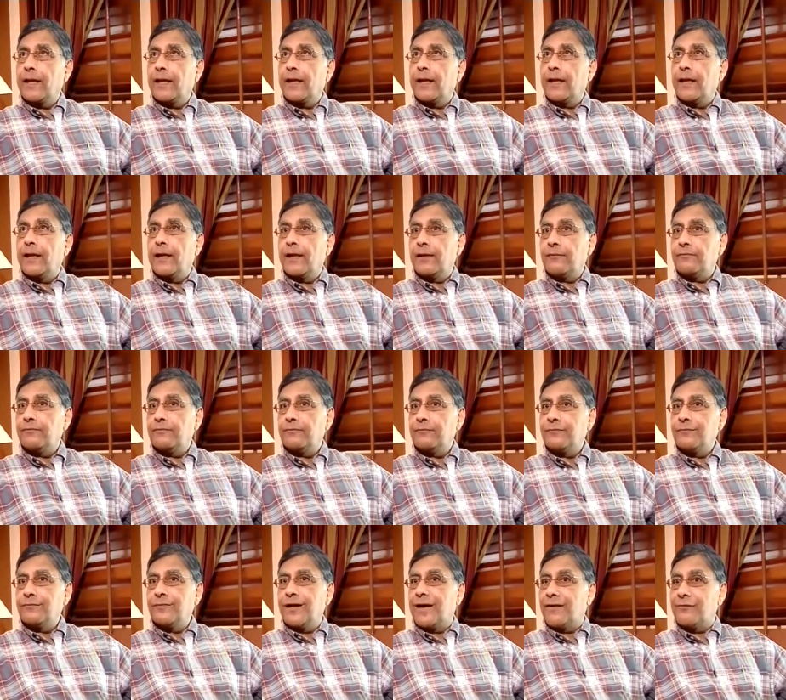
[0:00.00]
Uh,
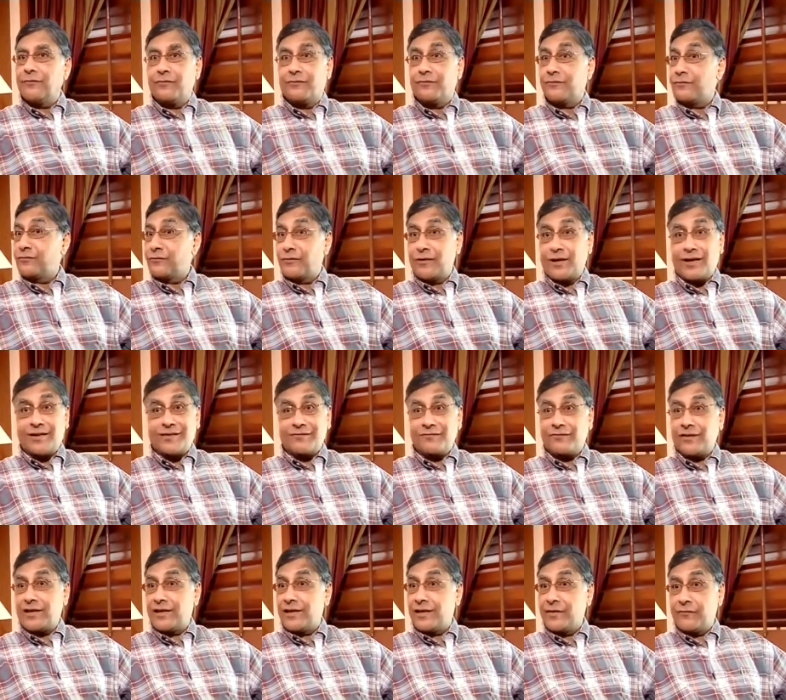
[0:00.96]
for, a,
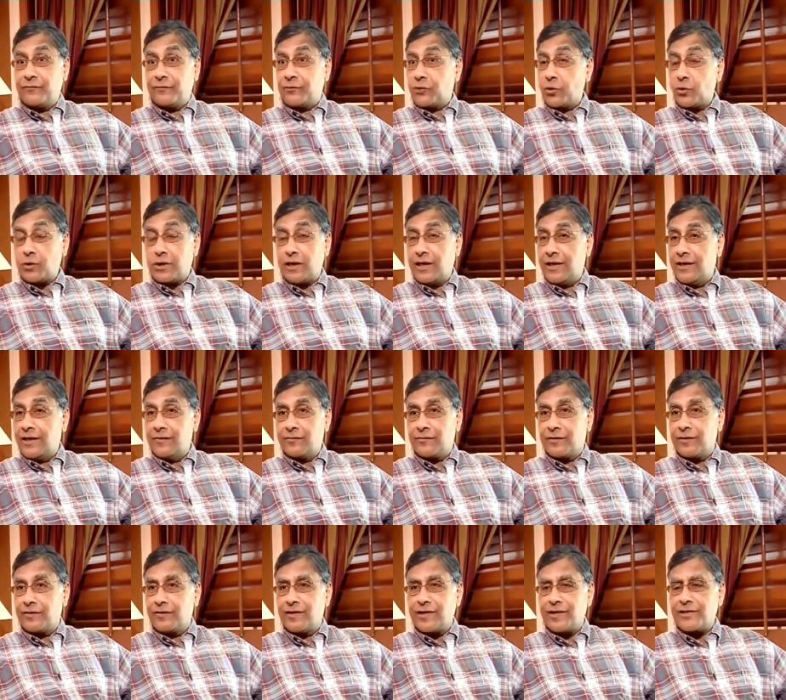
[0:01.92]
for a totally
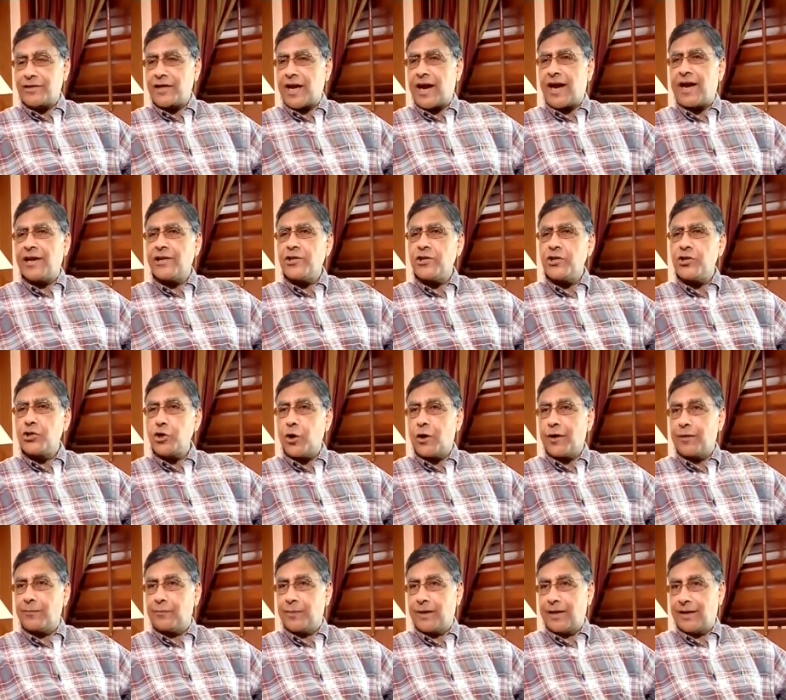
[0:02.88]
different reason, I
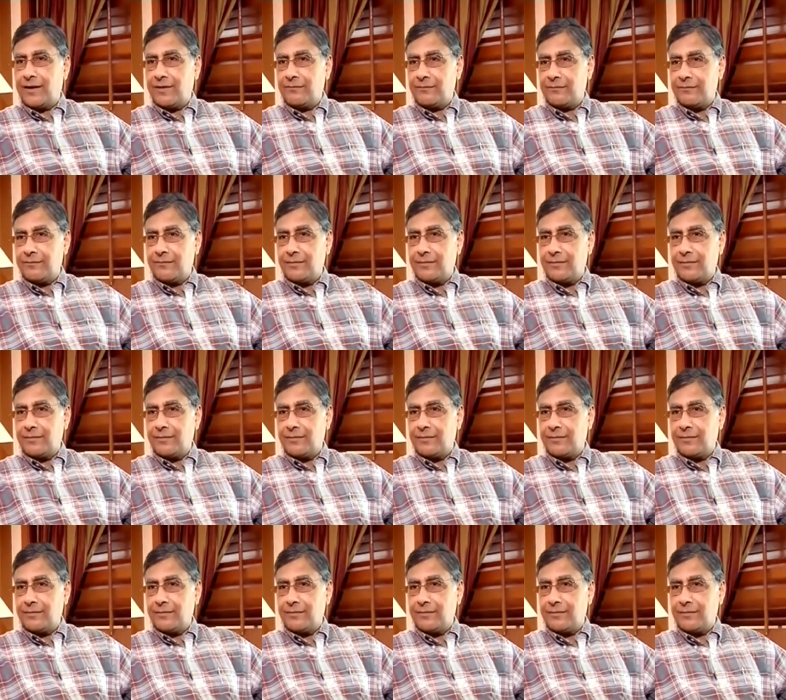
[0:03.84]
enjoyed playing